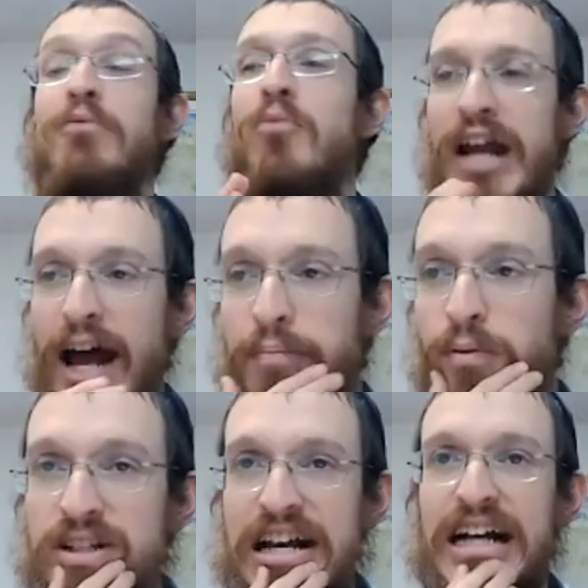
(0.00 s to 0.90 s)
What
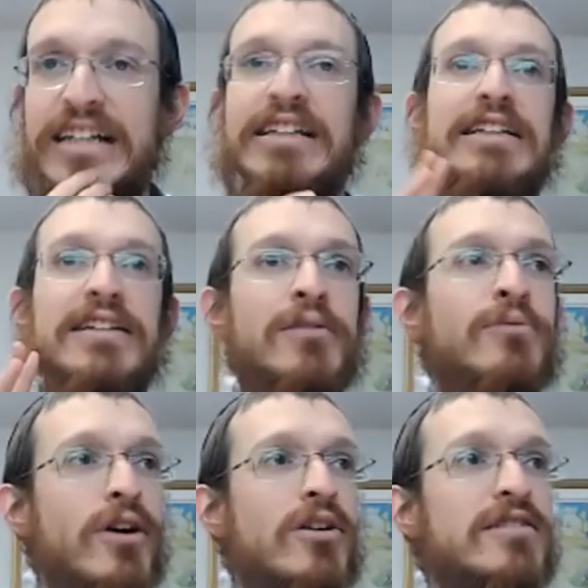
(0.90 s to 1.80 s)
happened was actually he didn't
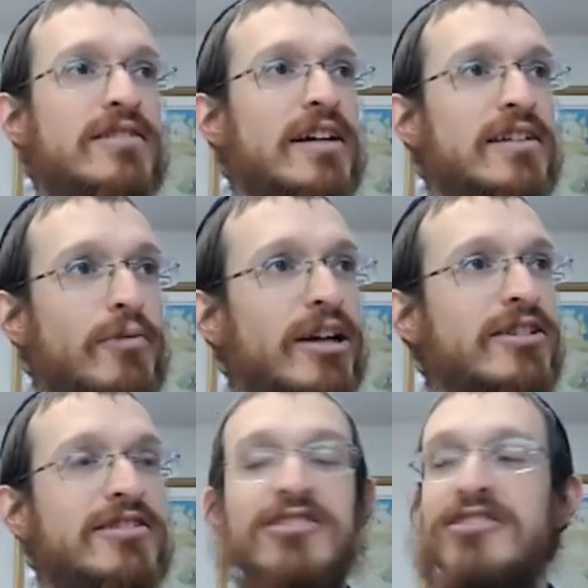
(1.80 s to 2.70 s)
follow the exact
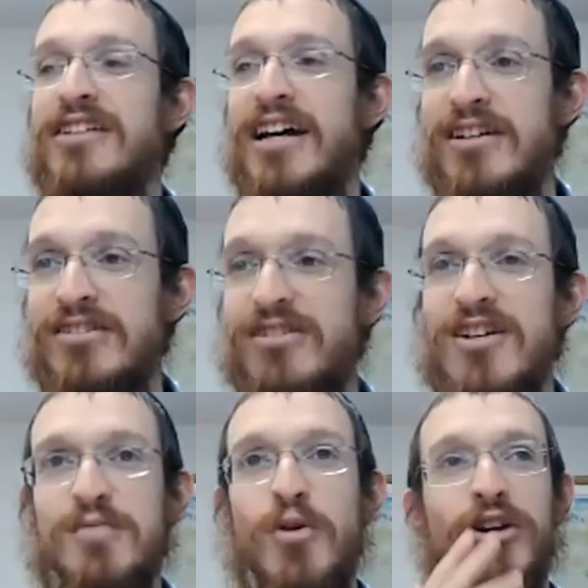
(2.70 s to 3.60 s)
directions. He just sat down and
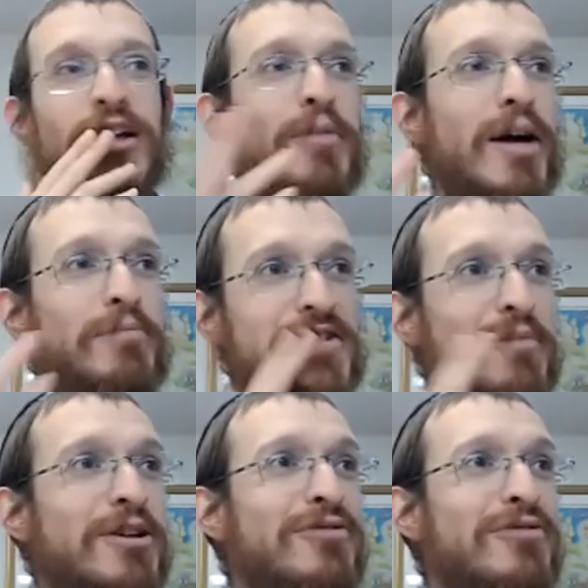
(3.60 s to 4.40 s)
started smoking a pipe till somebody